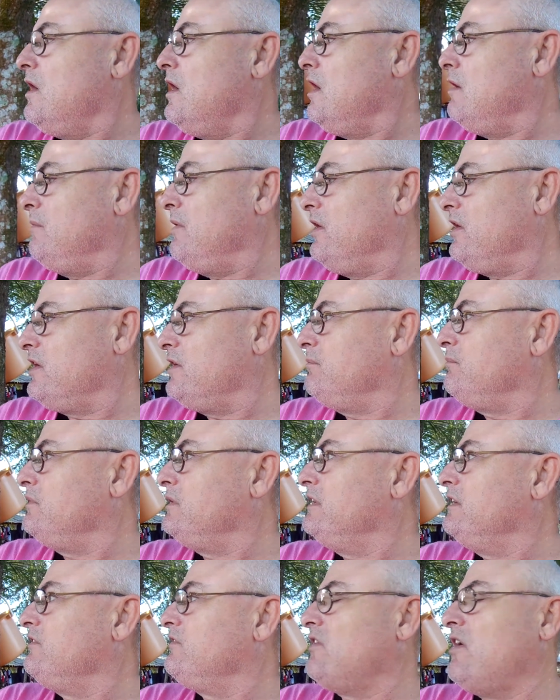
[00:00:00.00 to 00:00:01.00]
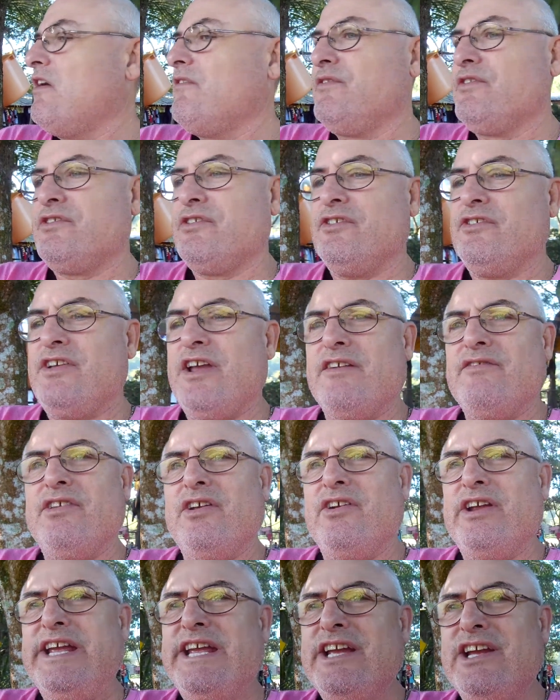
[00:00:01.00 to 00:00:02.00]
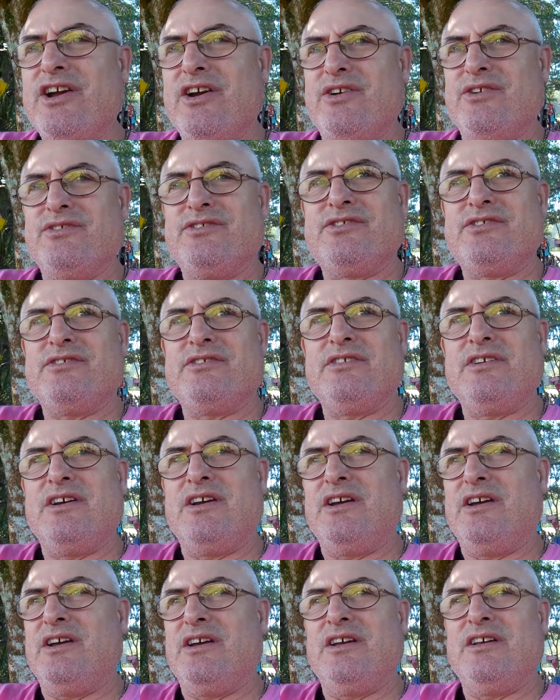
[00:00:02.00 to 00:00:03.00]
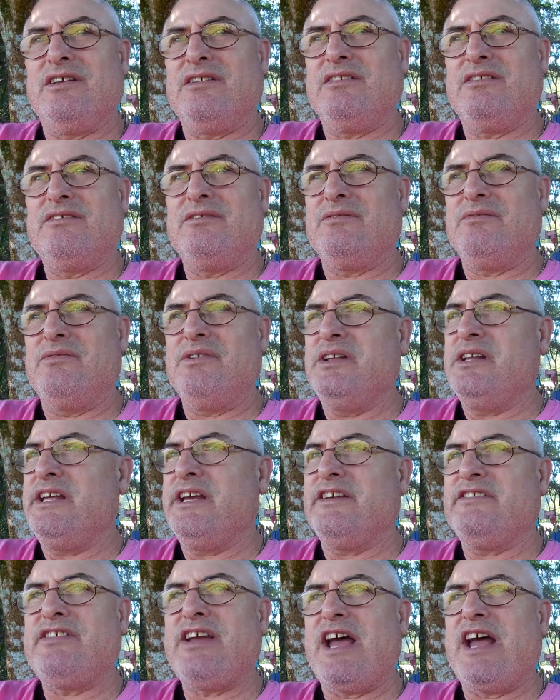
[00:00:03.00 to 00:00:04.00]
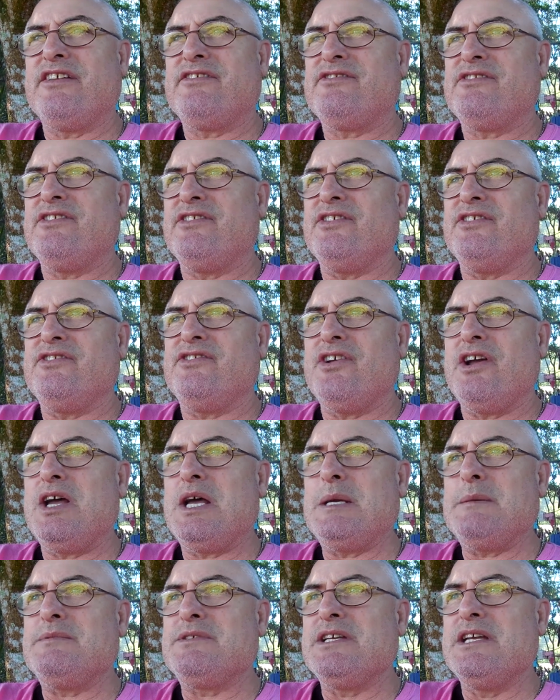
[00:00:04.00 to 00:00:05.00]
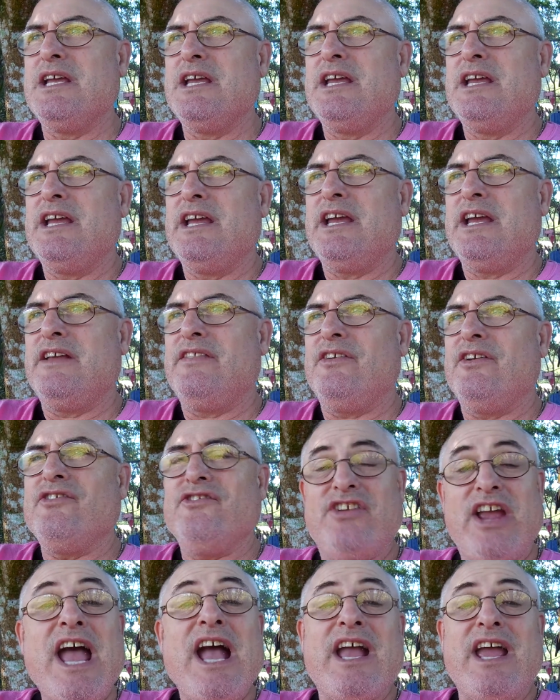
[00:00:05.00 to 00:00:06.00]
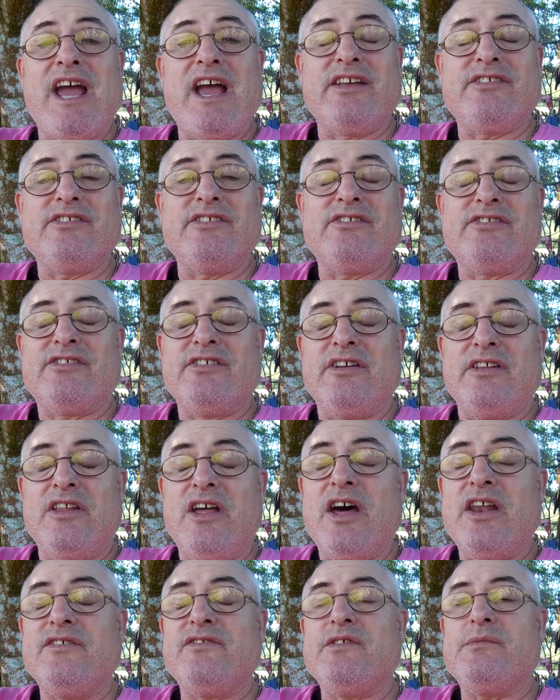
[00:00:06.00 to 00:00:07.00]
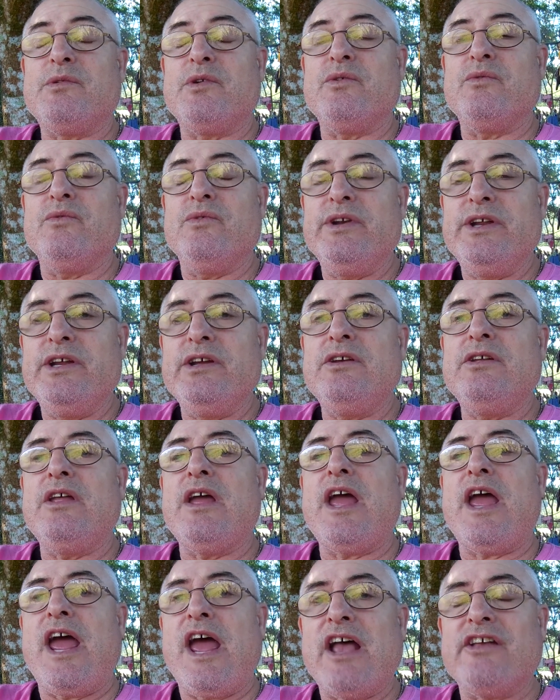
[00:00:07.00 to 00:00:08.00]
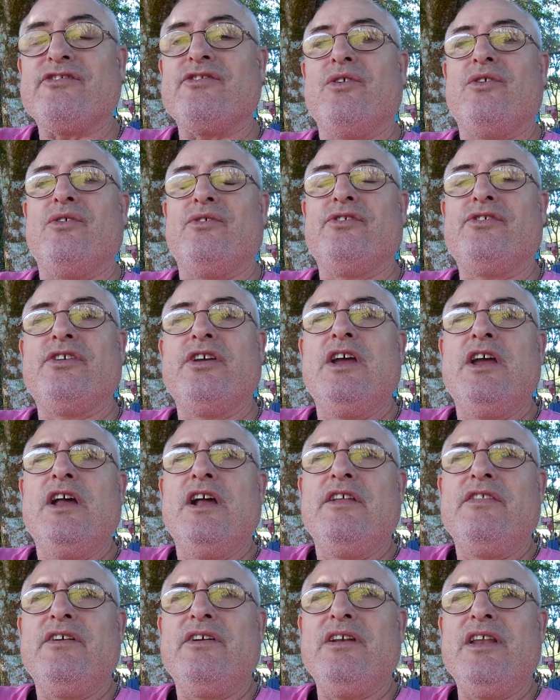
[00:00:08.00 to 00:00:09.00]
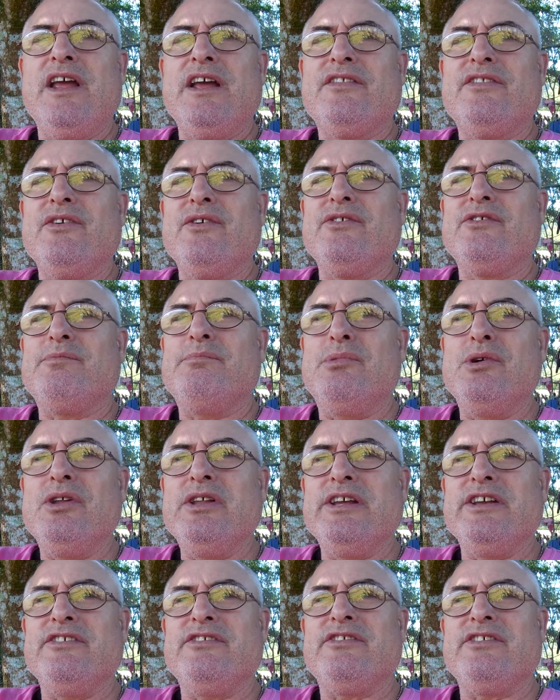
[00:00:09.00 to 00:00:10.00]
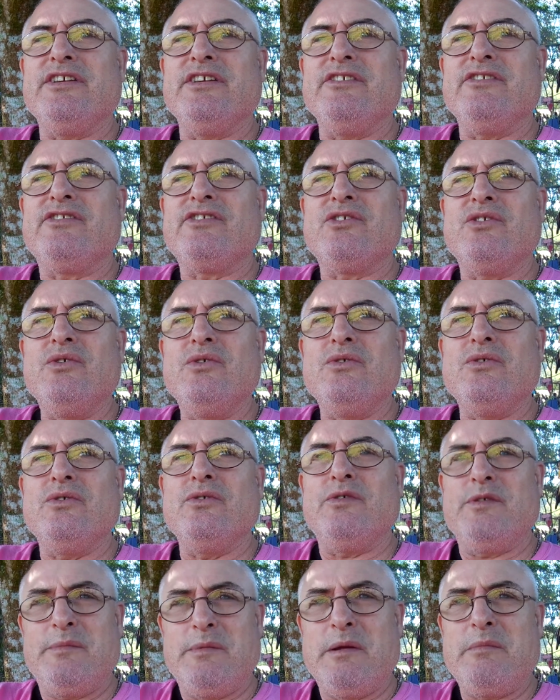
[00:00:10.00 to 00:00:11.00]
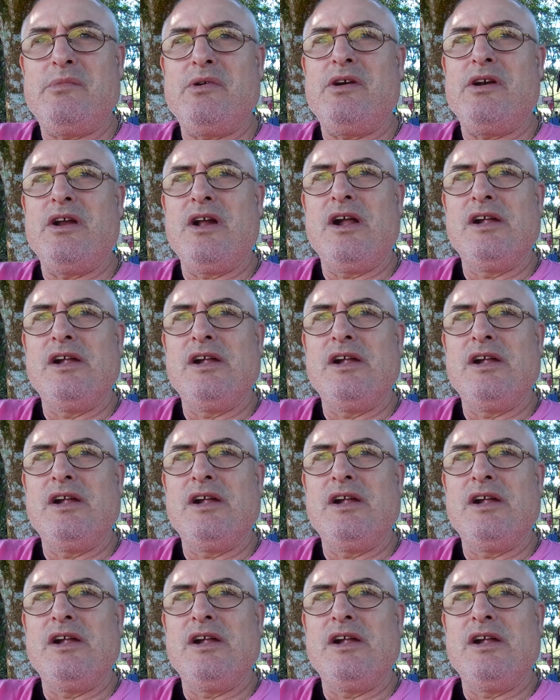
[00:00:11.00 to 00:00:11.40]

American police officers have their egos really attached to their jobs, and they're jackasses. A lot of them are real assholes. They're like those bullies in school, remember?